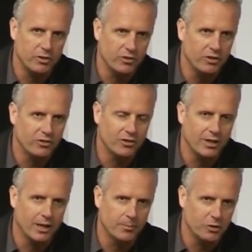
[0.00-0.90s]

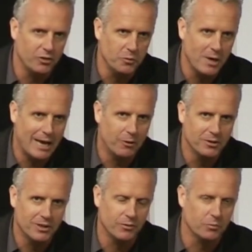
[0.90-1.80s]
business. Um, I do
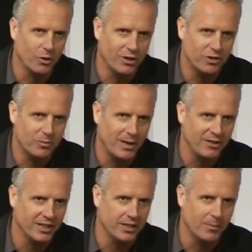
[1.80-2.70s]
now, given what they're
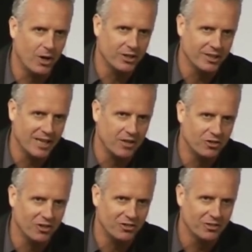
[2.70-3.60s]
spending in the market
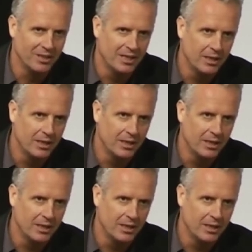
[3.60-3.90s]
against us.